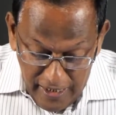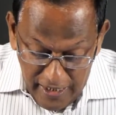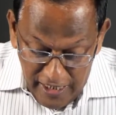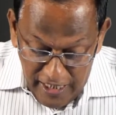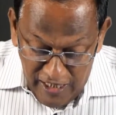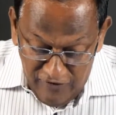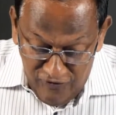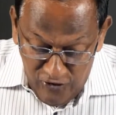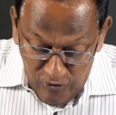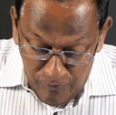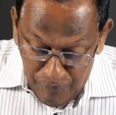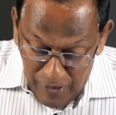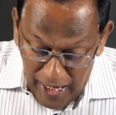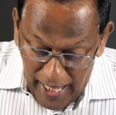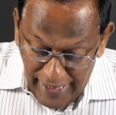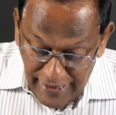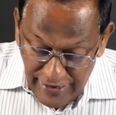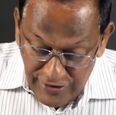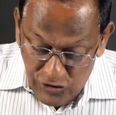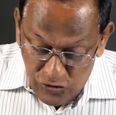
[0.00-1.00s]
If you
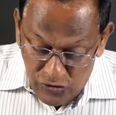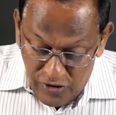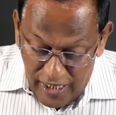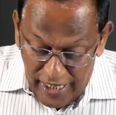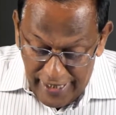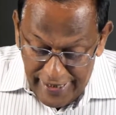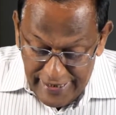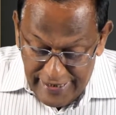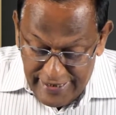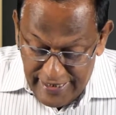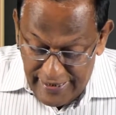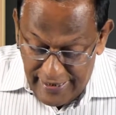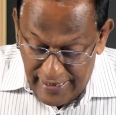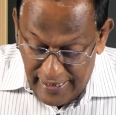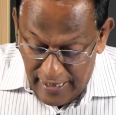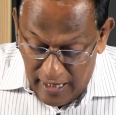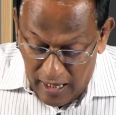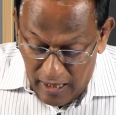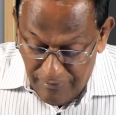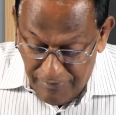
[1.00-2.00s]
plan to write an
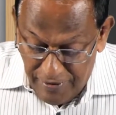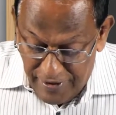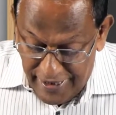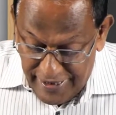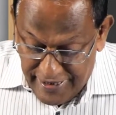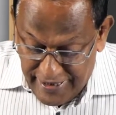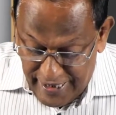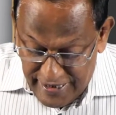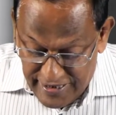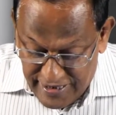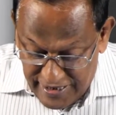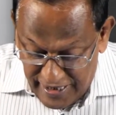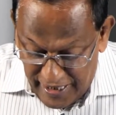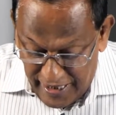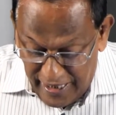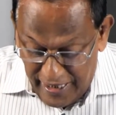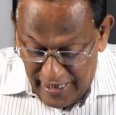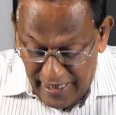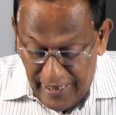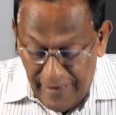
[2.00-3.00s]
elaborate
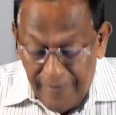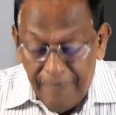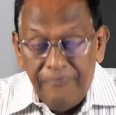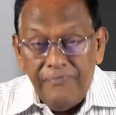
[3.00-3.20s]
essay,